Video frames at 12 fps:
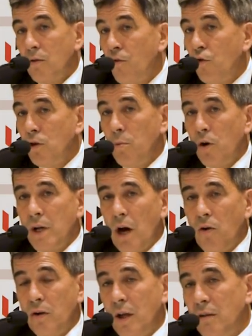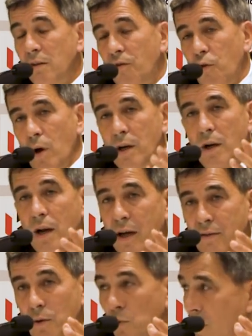Football nowadays, if you
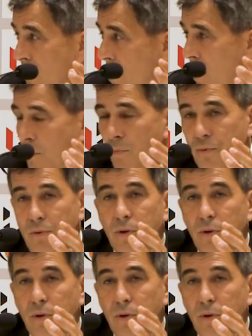analyze the World Cup,